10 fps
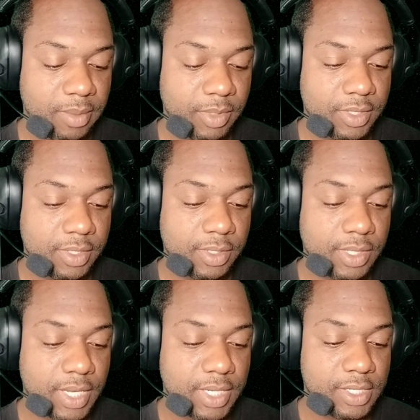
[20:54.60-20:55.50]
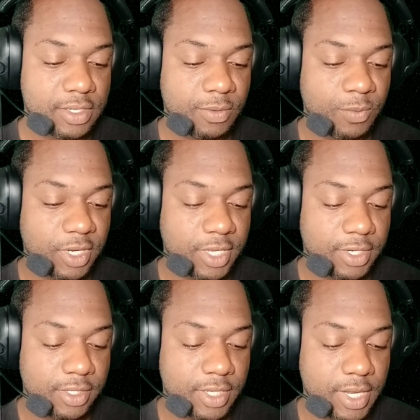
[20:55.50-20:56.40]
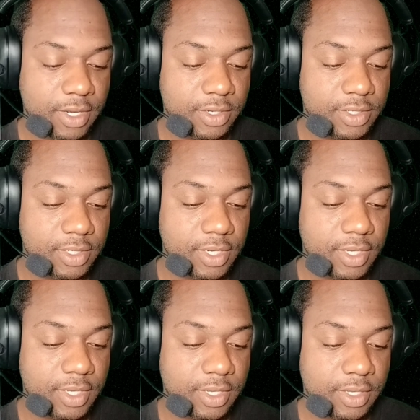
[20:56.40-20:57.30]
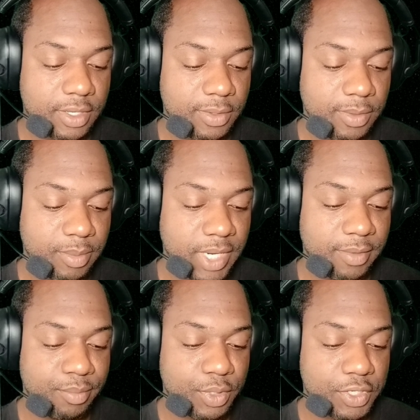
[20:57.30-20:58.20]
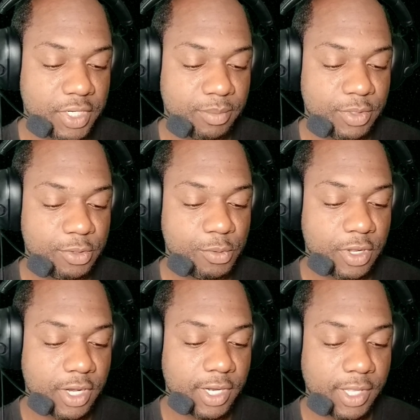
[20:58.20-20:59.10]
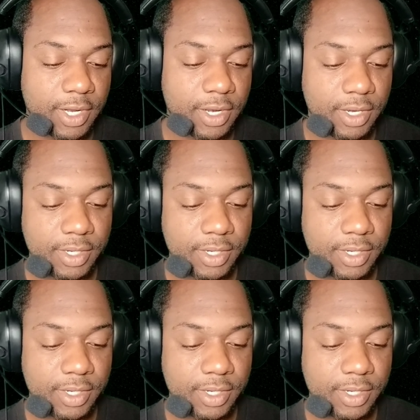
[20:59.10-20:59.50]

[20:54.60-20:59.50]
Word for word: Hamilton looked like he's going to run out of tires. Might have pushed him too hard there